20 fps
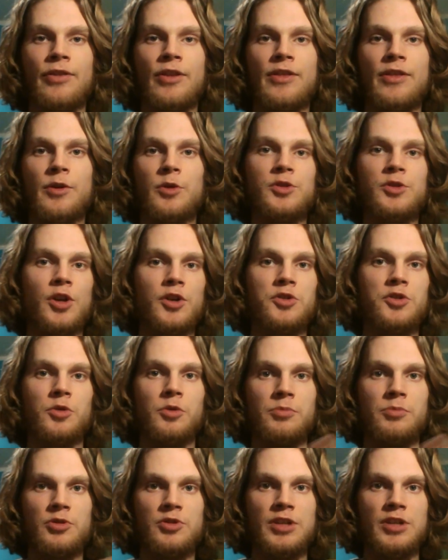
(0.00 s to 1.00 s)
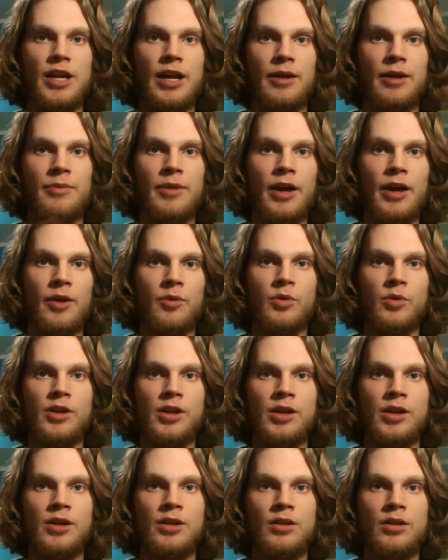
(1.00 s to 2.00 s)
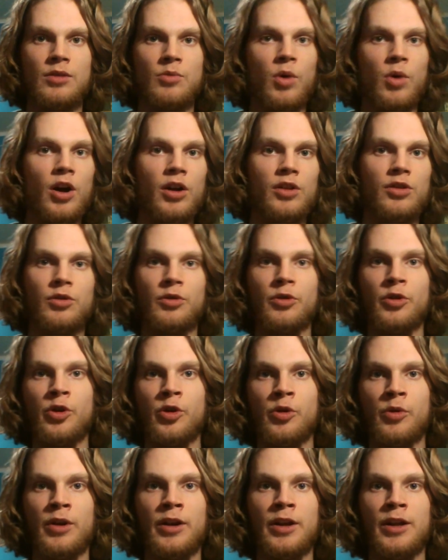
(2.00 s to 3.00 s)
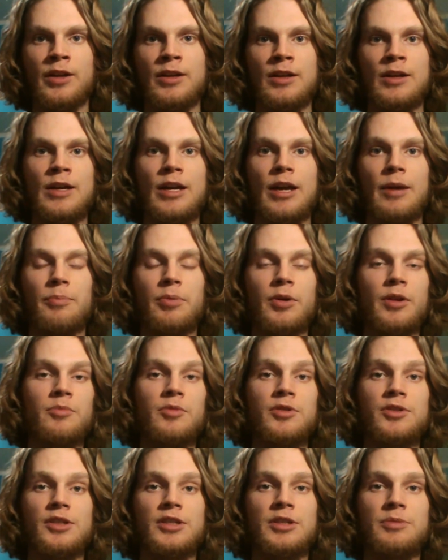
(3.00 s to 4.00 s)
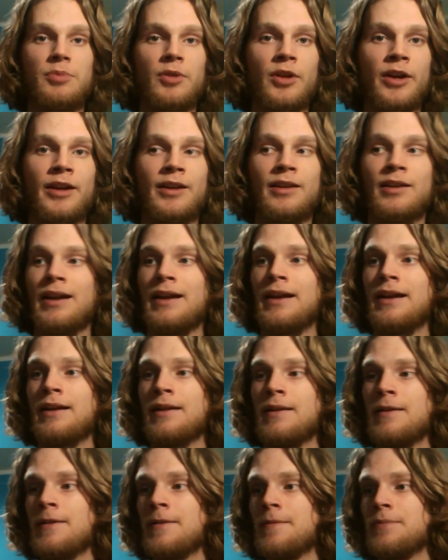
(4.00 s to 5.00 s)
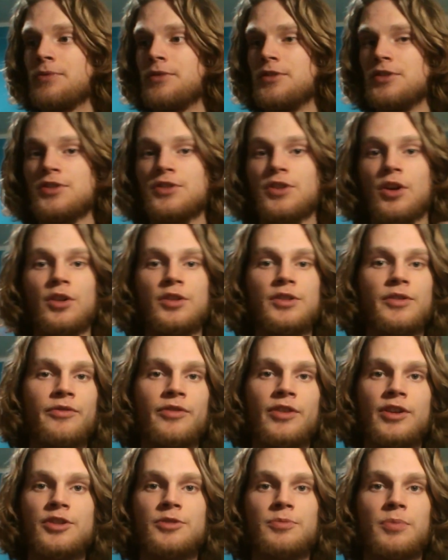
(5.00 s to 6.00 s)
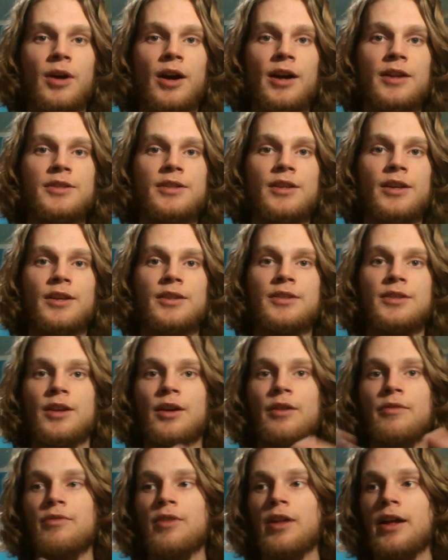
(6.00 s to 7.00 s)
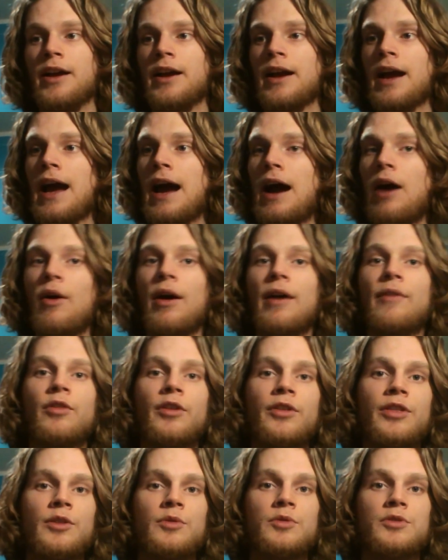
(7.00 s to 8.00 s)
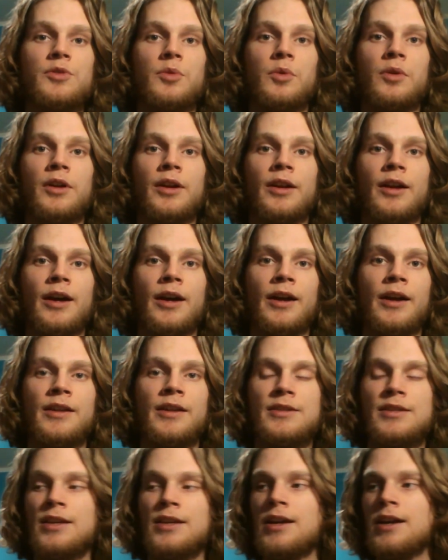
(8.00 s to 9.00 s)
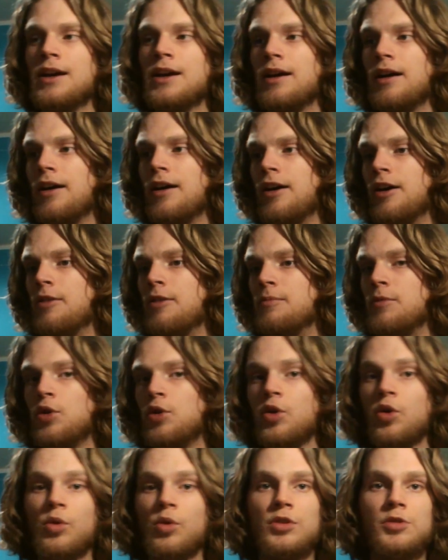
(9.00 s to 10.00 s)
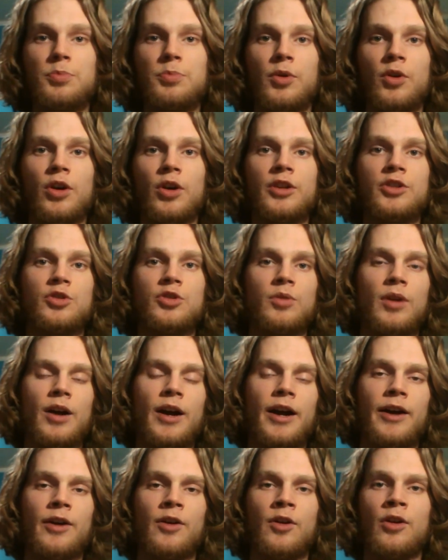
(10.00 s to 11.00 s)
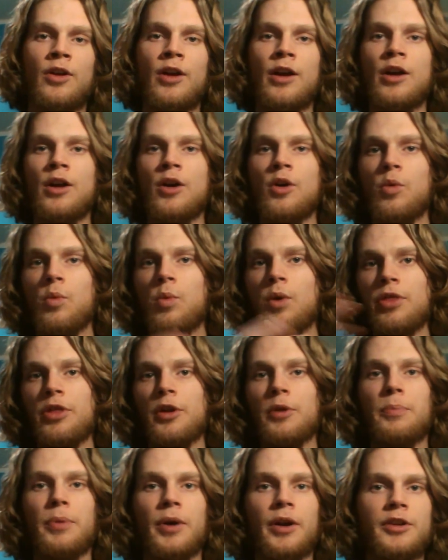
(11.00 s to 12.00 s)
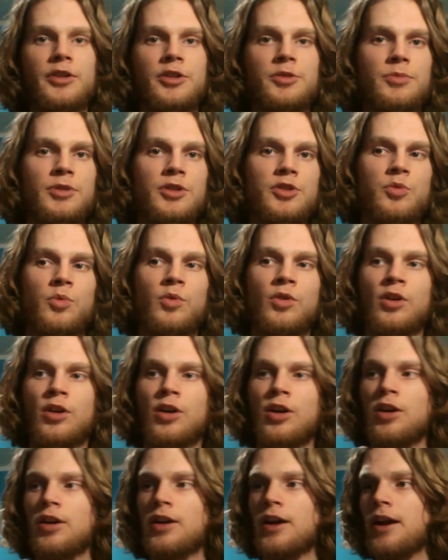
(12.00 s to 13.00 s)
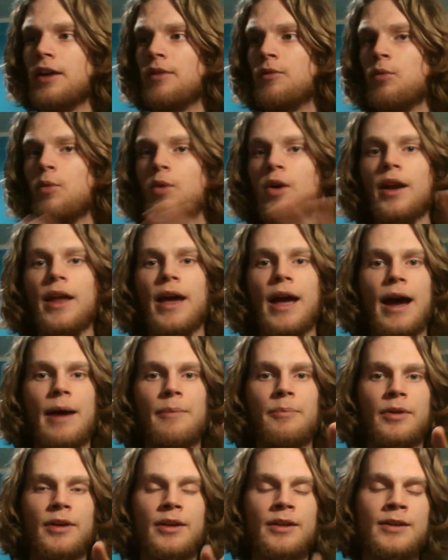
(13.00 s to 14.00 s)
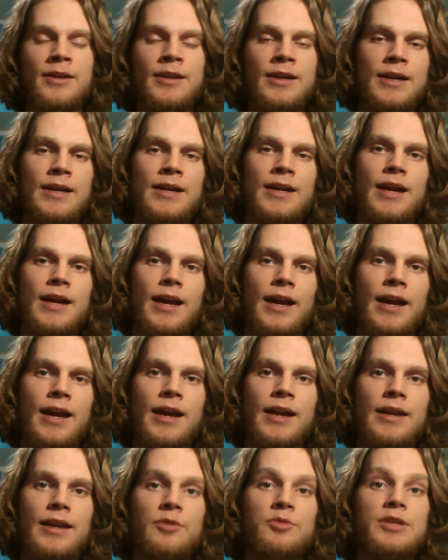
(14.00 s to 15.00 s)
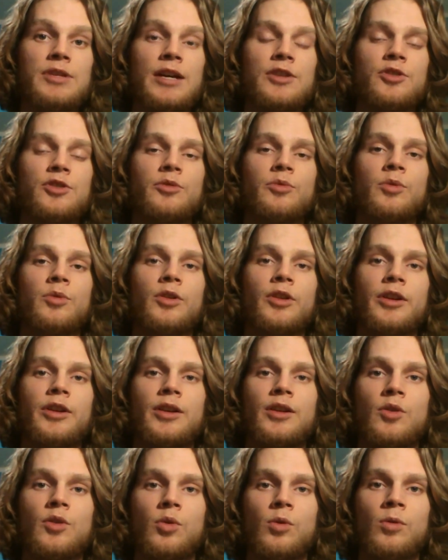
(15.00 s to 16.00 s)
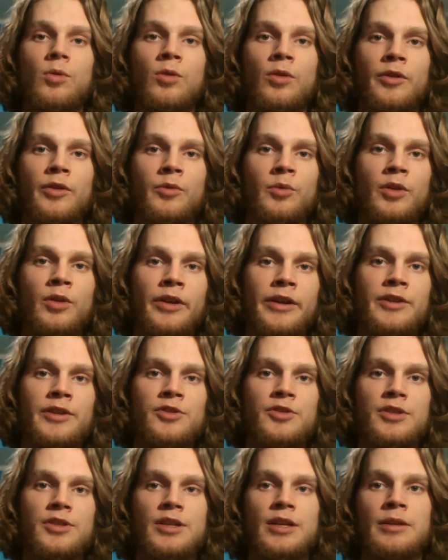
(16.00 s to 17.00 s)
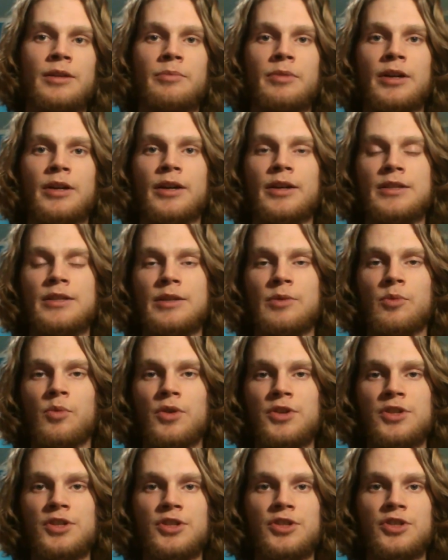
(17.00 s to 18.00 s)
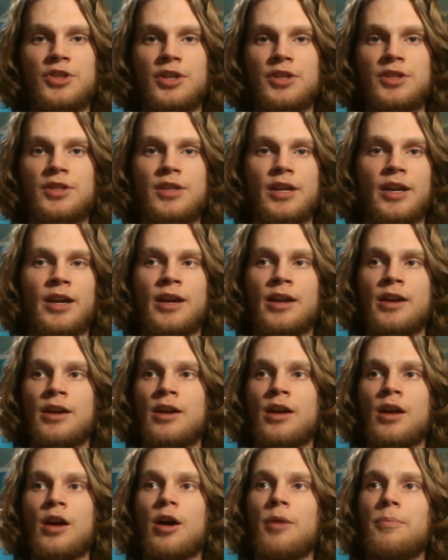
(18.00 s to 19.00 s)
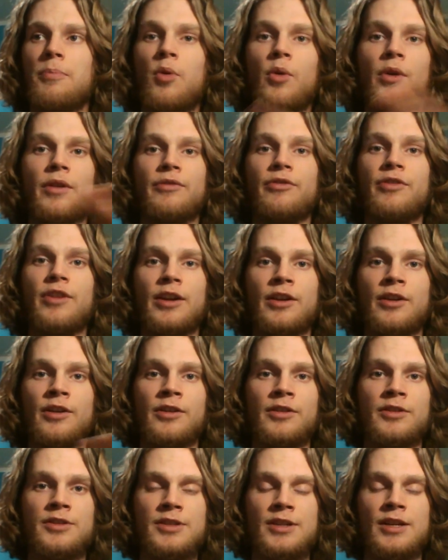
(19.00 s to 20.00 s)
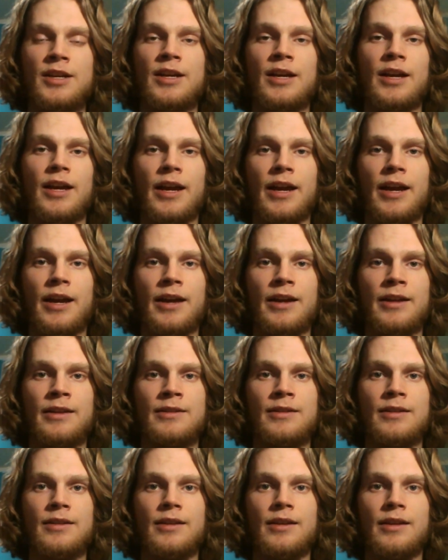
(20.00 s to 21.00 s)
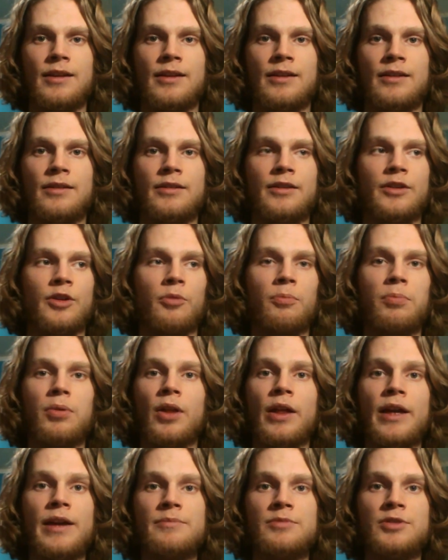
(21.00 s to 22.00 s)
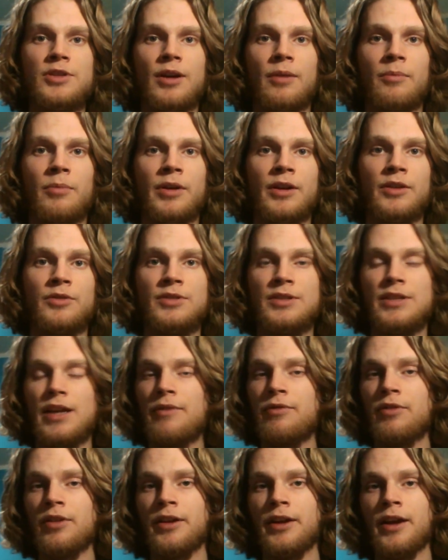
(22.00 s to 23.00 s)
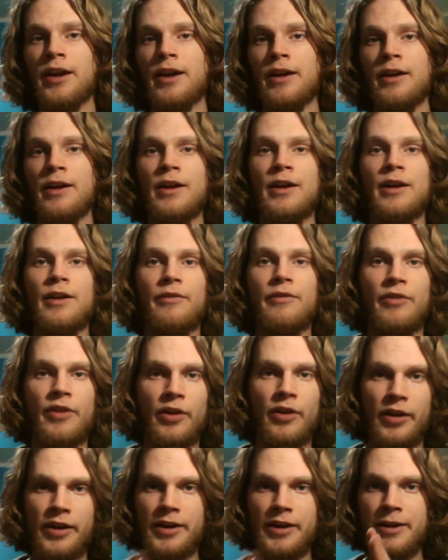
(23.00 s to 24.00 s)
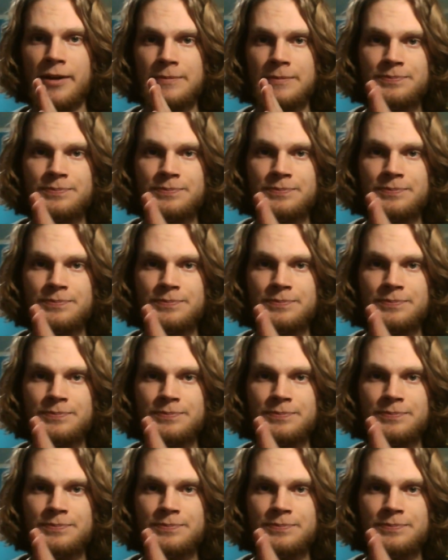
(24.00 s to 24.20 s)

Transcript: then there was also a museum that we walked through, and it pretty much explained like the start to finish process of like how everything was organized, who was put on trial, what their punishments were, kind of what happened, and it was actually really cool and really interesting because it wasn't just a point fingers and you know blame somebody. It was definitely a very